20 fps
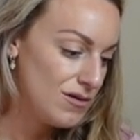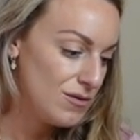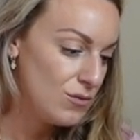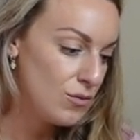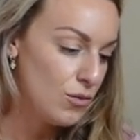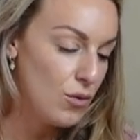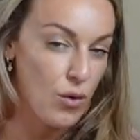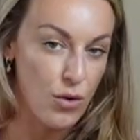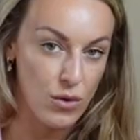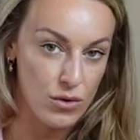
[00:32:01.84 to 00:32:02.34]

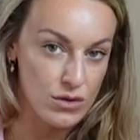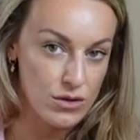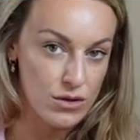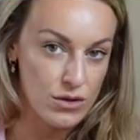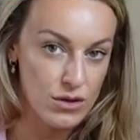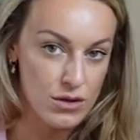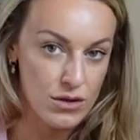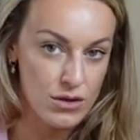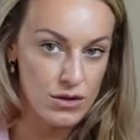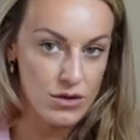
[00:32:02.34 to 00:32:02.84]

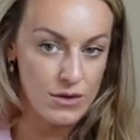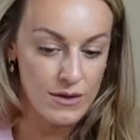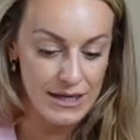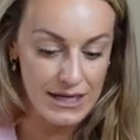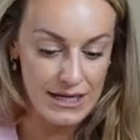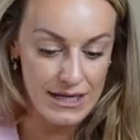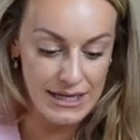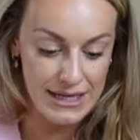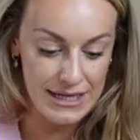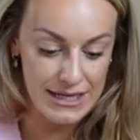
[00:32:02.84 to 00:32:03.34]
worn
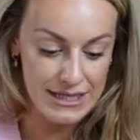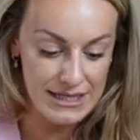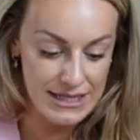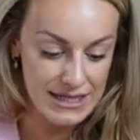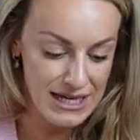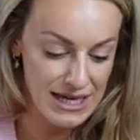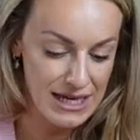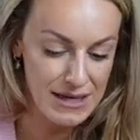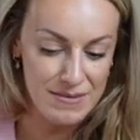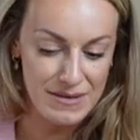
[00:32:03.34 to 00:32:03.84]
quickly in
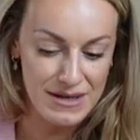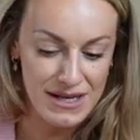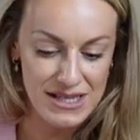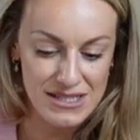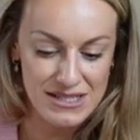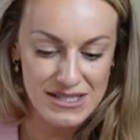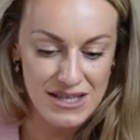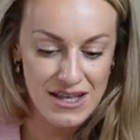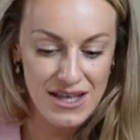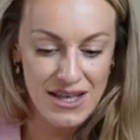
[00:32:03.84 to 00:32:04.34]
here
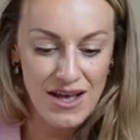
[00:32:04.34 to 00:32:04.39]
because